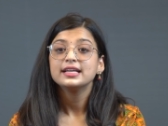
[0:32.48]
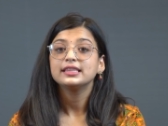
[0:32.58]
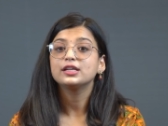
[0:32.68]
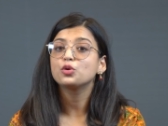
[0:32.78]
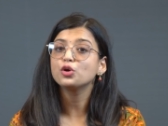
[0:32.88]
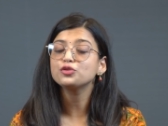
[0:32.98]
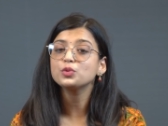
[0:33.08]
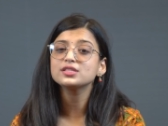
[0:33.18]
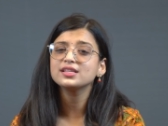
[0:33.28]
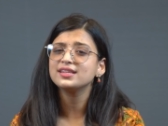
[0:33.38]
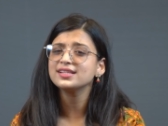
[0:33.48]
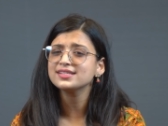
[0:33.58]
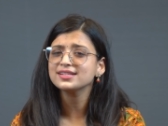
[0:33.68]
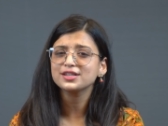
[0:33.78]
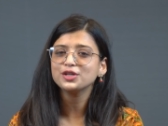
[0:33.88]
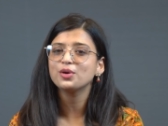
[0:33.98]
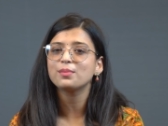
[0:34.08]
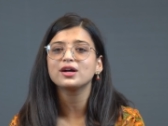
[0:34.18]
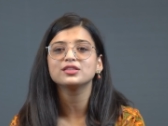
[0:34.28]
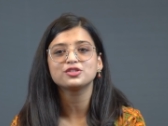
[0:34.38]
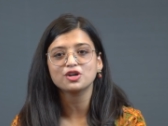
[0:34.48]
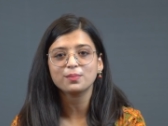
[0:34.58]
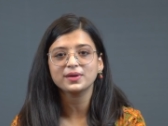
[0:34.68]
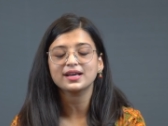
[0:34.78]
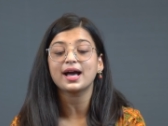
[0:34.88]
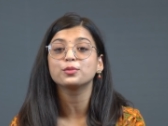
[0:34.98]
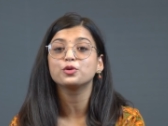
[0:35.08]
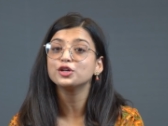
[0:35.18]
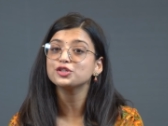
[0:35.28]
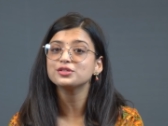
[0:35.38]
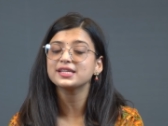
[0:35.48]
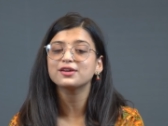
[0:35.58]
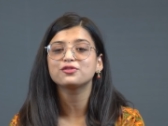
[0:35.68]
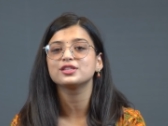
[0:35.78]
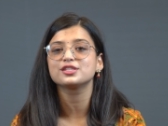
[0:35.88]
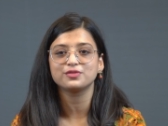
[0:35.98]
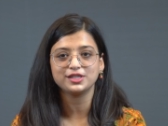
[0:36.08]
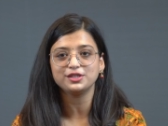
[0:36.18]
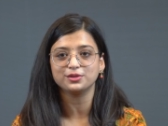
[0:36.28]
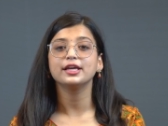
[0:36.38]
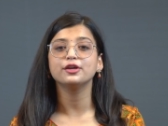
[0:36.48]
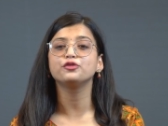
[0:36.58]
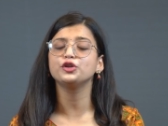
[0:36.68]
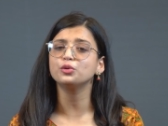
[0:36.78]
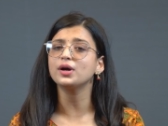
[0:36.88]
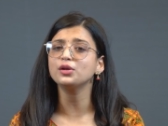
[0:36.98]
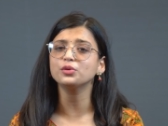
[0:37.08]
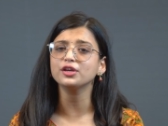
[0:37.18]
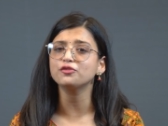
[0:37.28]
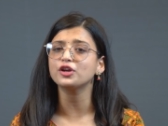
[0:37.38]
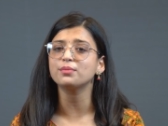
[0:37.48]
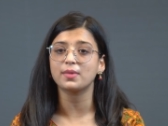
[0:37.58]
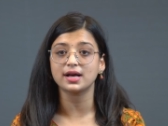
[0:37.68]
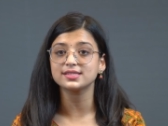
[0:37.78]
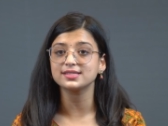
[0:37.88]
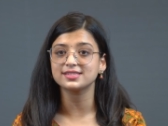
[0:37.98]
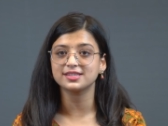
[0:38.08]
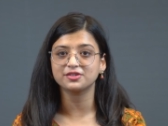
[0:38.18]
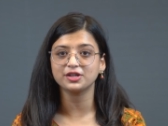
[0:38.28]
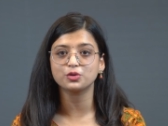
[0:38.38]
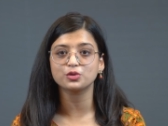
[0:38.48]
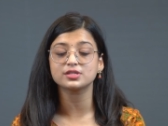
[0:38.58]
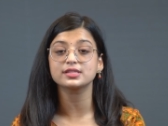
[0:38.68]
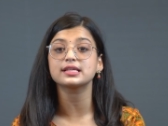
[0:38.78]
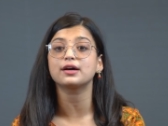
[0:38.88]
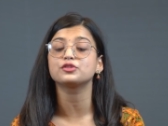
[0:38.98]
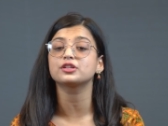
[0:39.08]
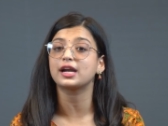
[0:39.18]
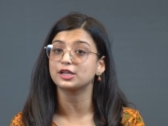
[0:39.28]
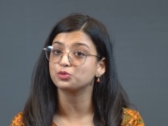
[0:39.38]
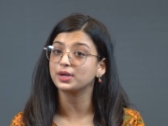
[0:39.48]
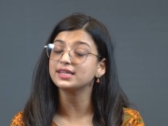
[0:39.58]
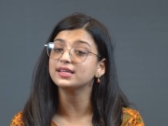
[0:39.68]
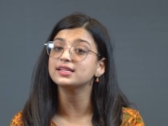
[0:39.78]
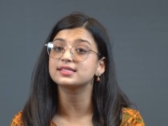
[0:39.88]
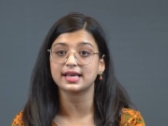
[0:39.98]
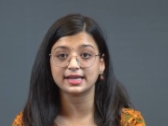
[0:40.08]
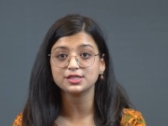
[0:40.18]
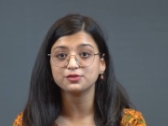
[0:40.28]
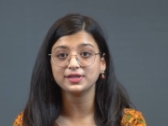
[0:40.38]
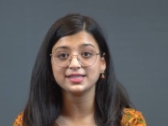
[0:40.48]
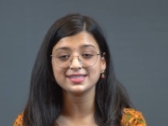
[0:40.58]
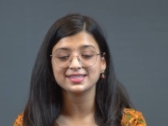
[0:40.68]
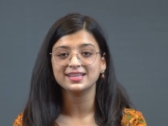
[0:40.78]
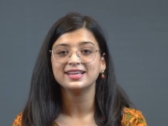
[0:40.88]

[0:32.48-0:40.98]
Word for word: The quote was a little clue about the topic I'm going to take for this video. If you are looking for a master's degree courses after graduating in a science field,